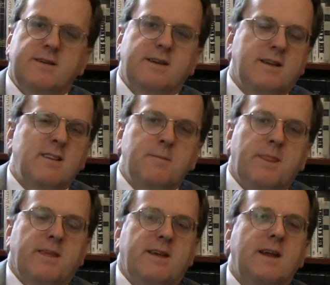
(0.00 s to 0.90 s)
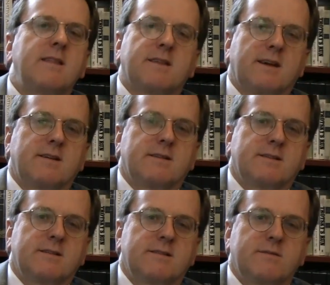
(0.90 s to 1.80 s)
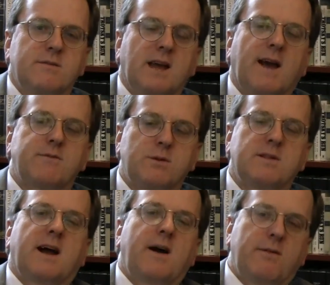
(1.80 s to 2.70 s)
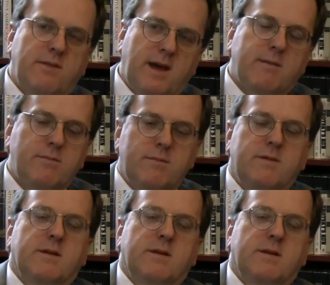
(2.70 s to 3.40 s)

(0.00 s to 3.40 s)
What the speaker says: in anything. We have to allow that